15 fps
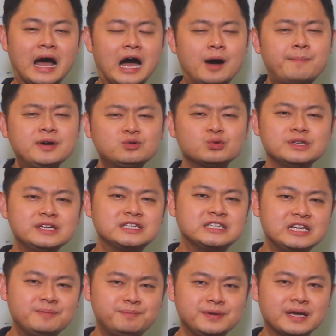how much would this
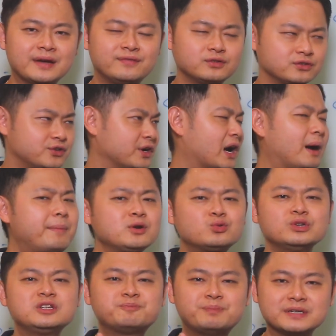how much
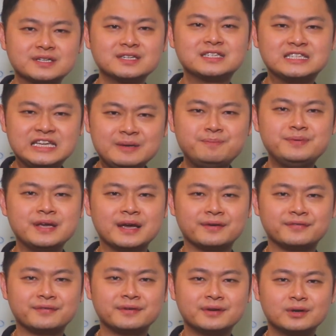would this person's CPF
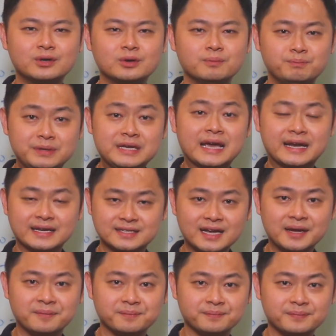be at the
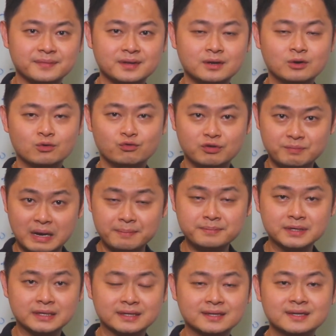time?
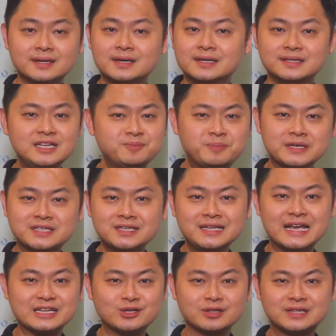Remember, this person
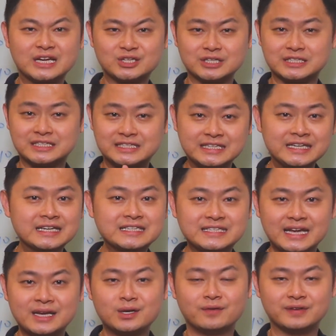has not touched a single
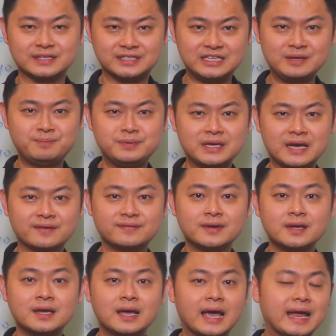cent of the CPF,
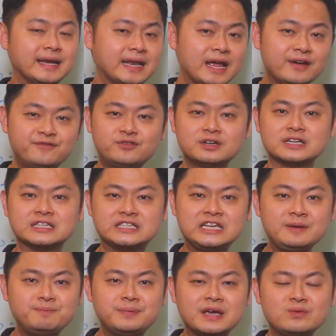and therefore the
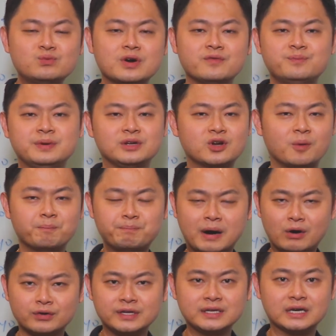CPF will have been
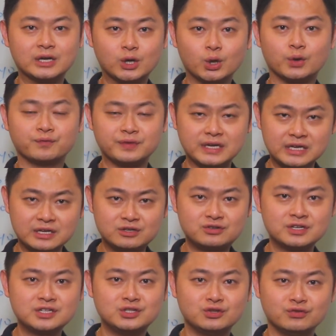compounding a lot of
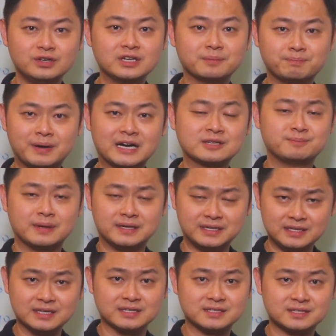interest during the past many
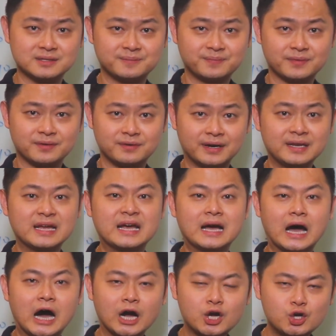years, right?
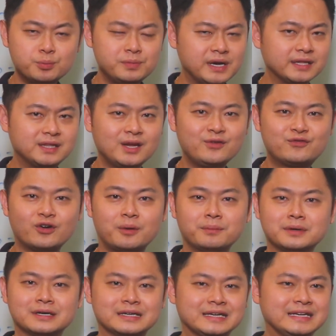Accumulating from
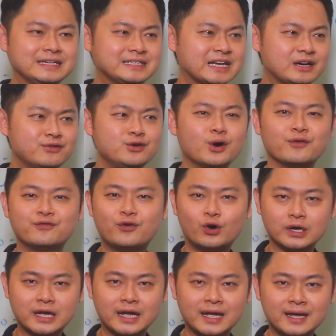a salary of
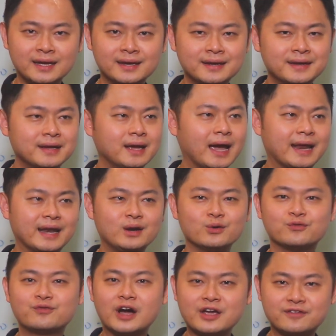4K, and then to
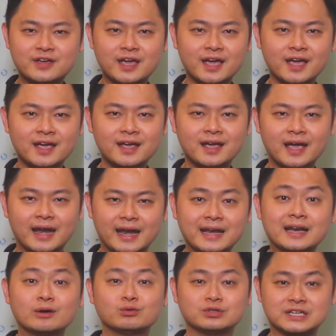5K, and then
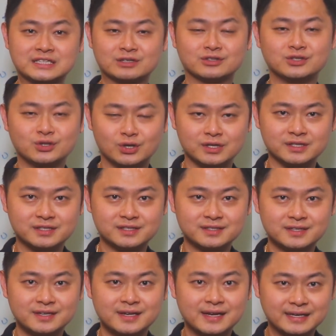now to $6,000.
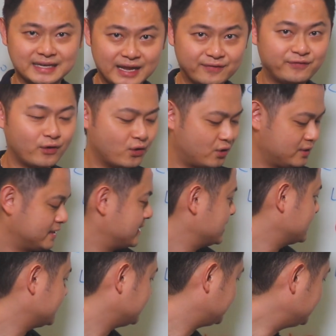Therefore,
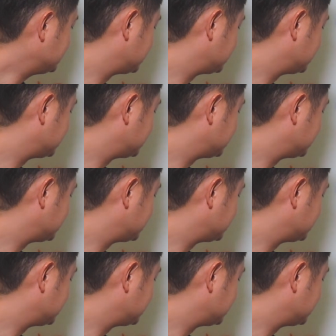his